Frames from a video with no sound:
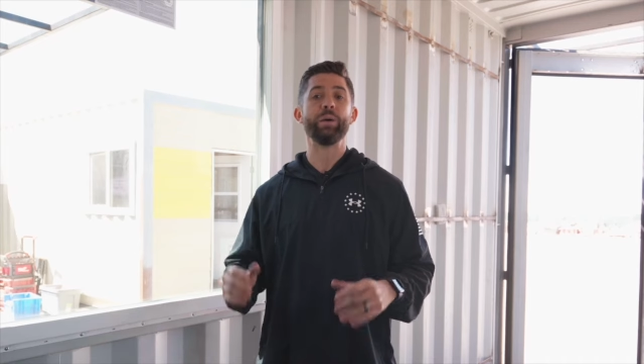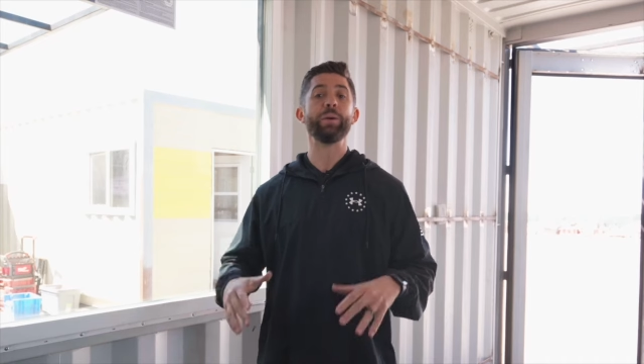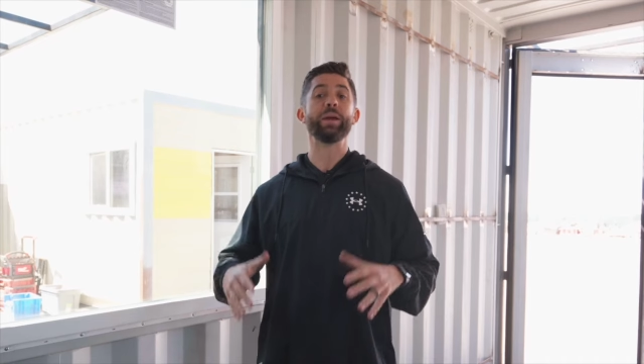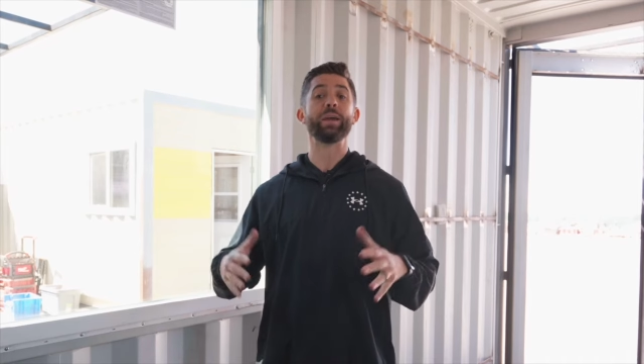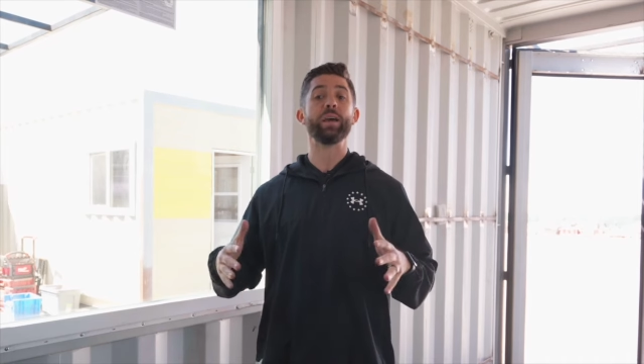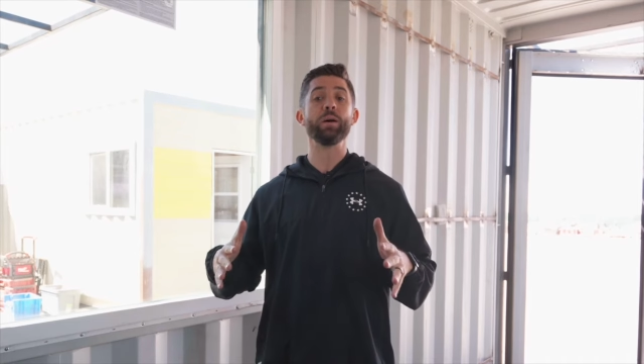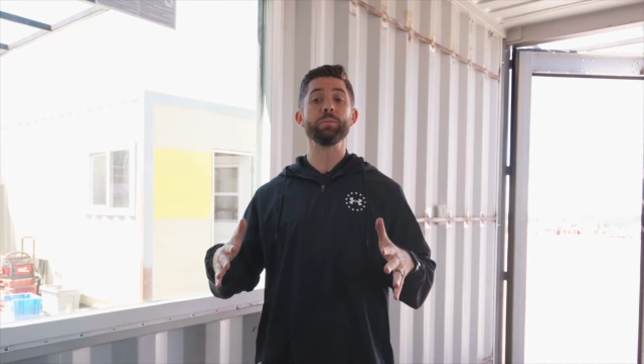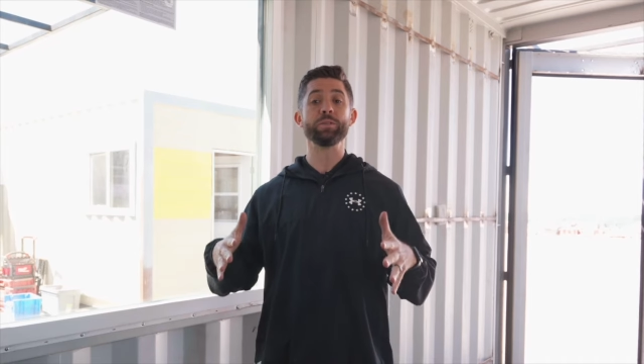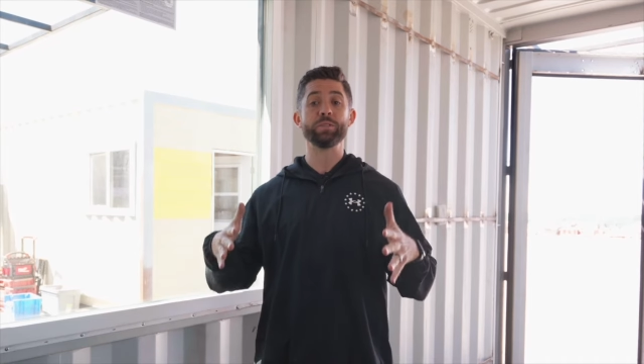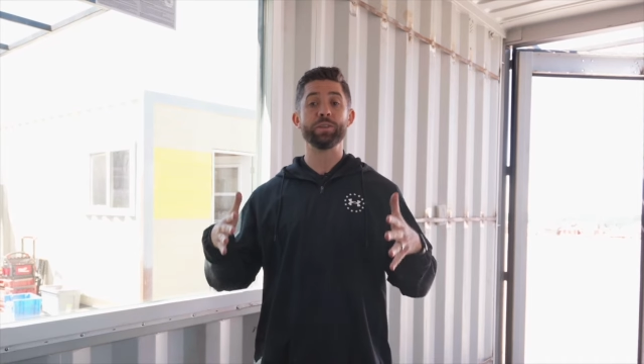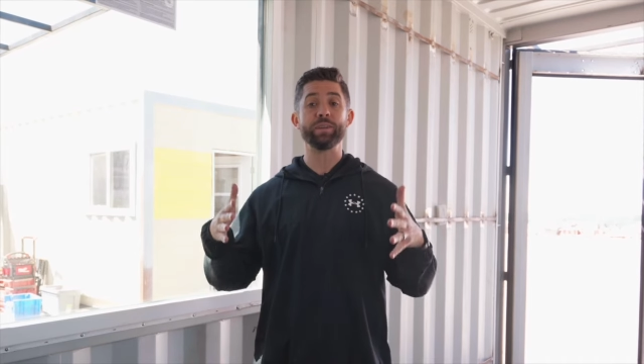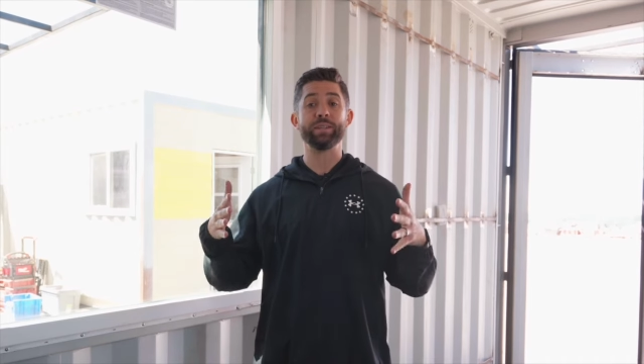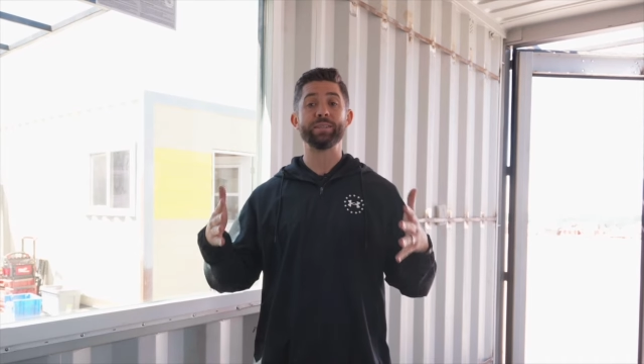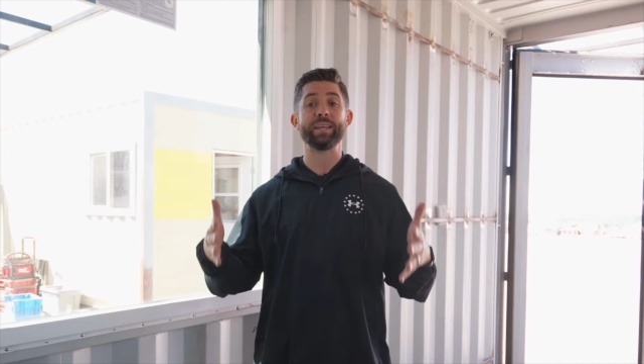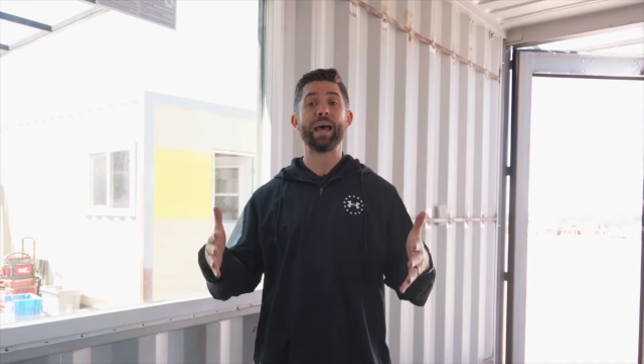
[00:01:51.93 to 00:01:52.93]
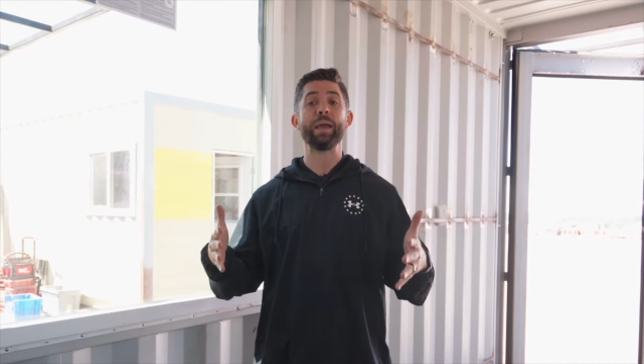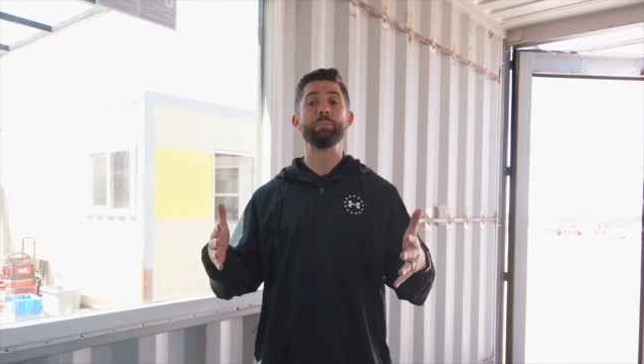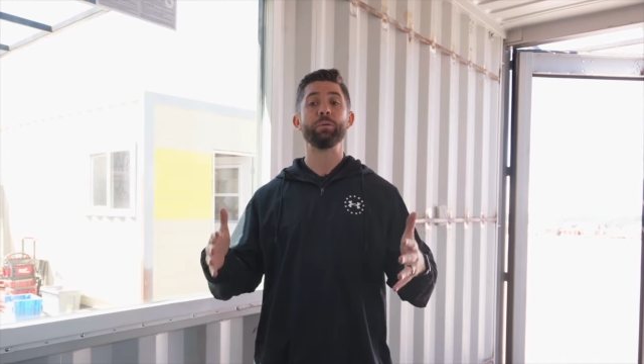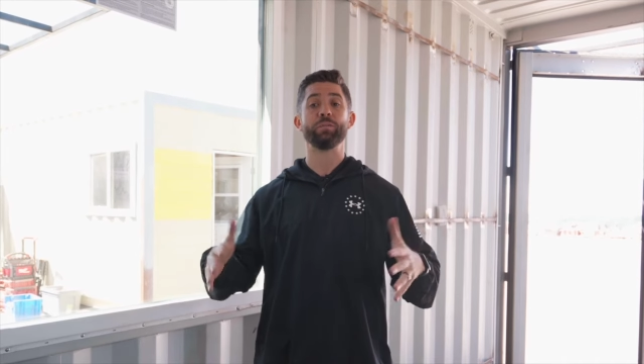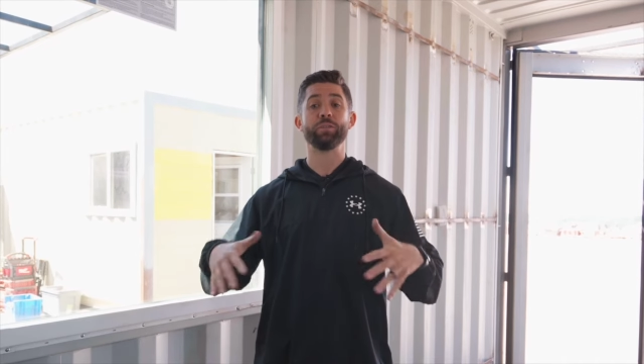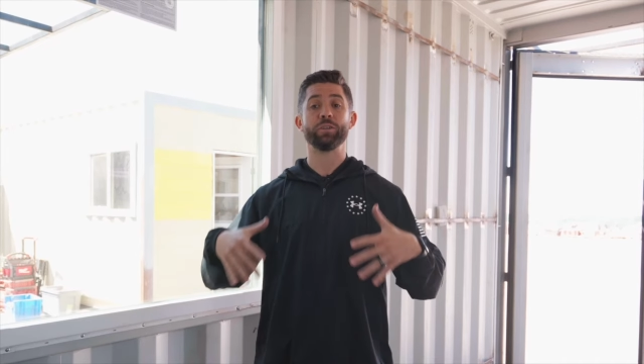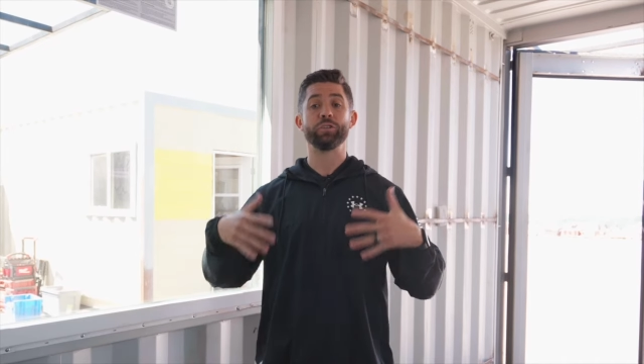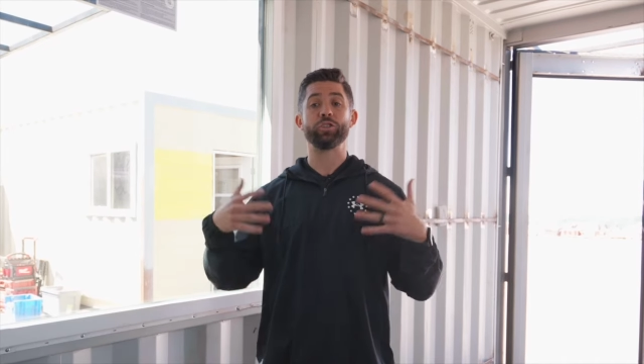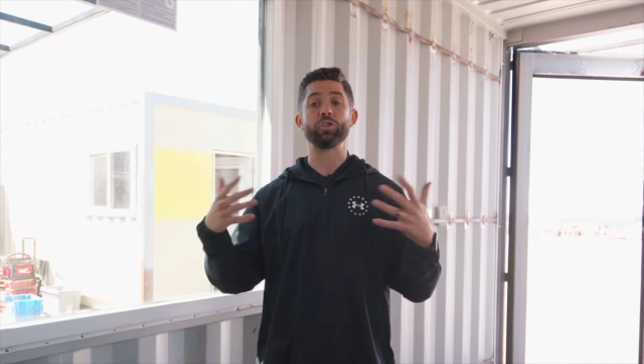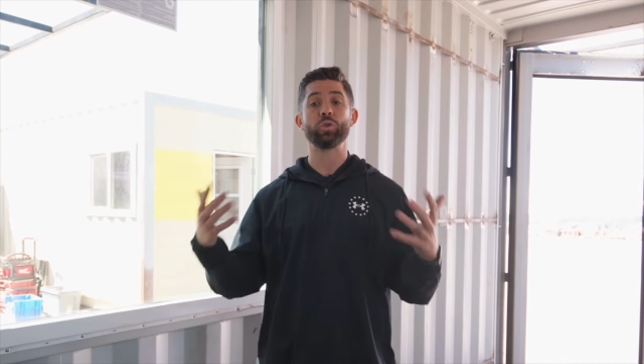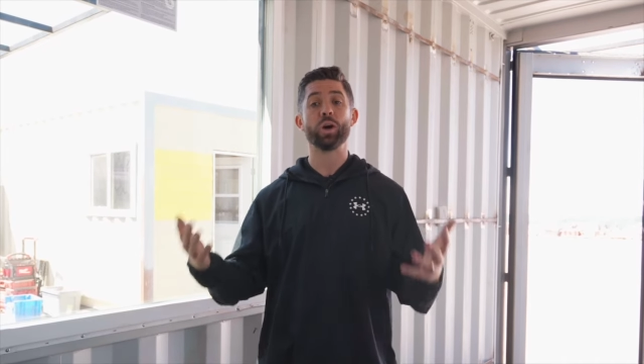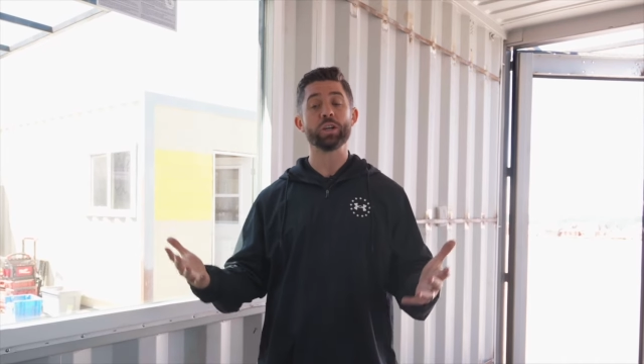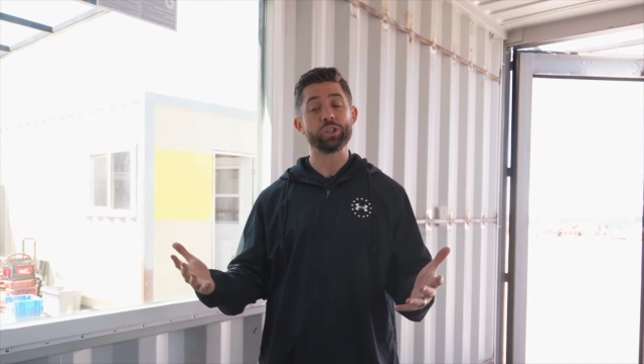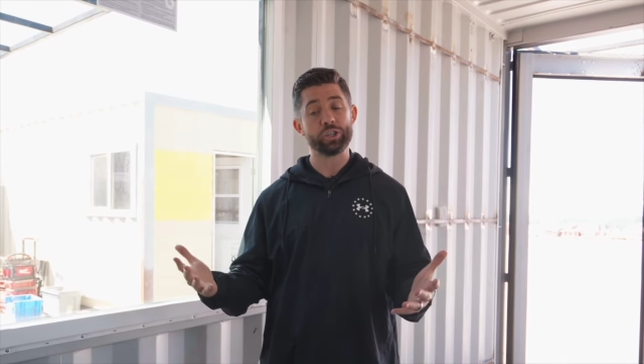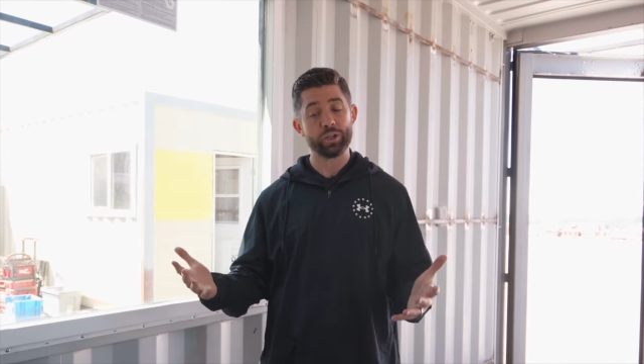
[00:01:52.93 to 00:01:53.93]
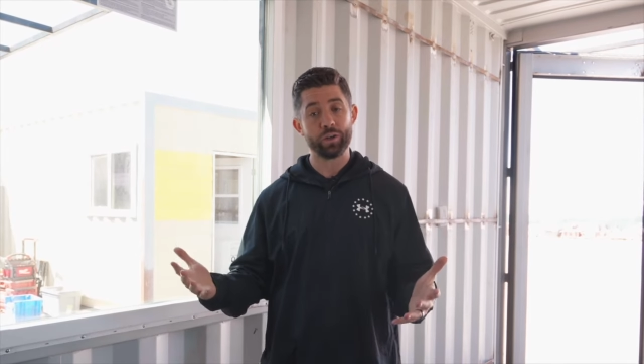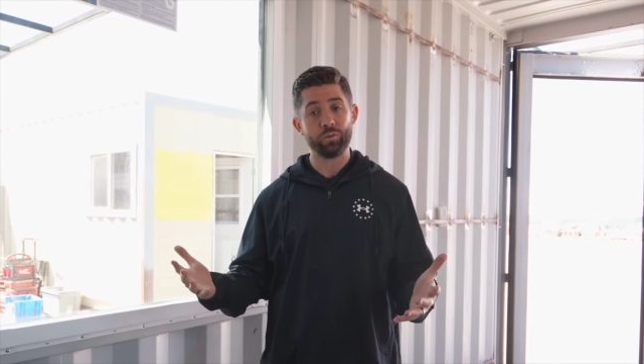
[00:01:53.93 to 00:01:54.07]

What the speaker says: when it comes to the type of construction